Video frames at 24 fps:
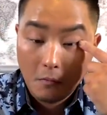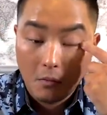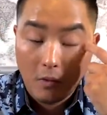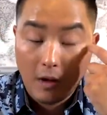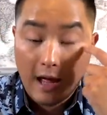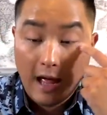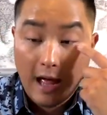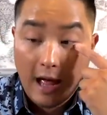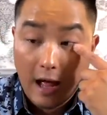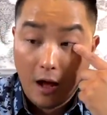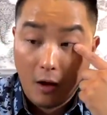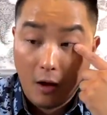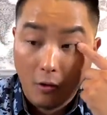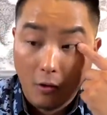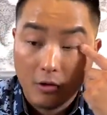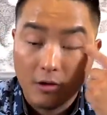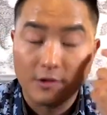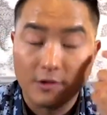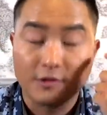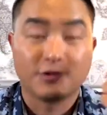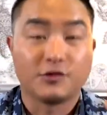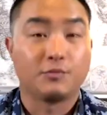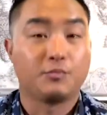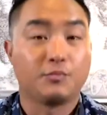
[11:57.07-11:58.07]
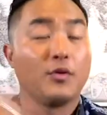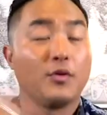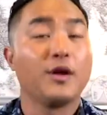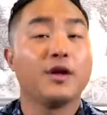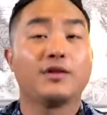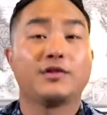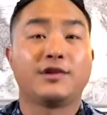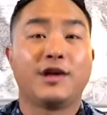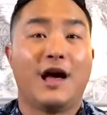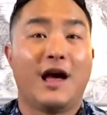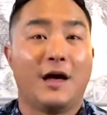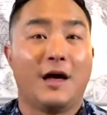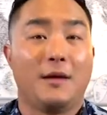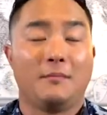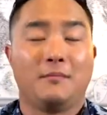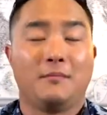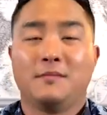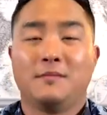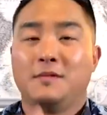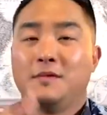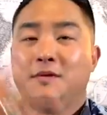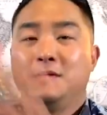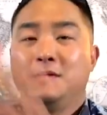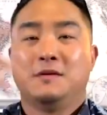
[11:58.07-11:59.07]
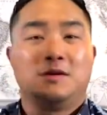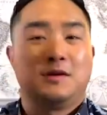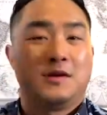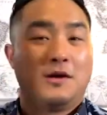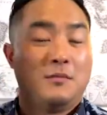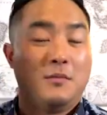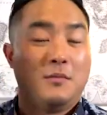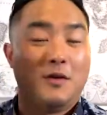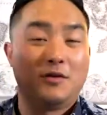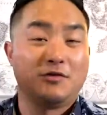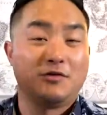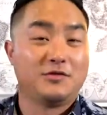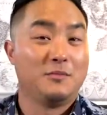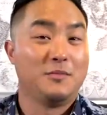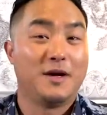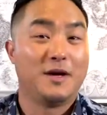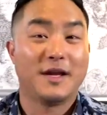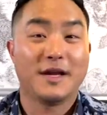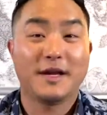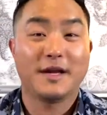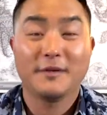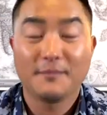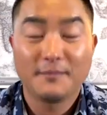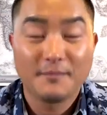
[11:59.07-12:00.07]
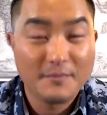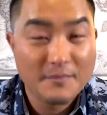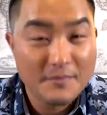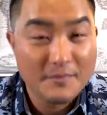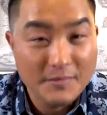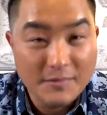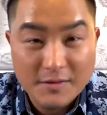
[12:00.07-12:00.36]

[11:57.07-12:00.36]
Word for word: Wow, because springtime. Come on, somebody.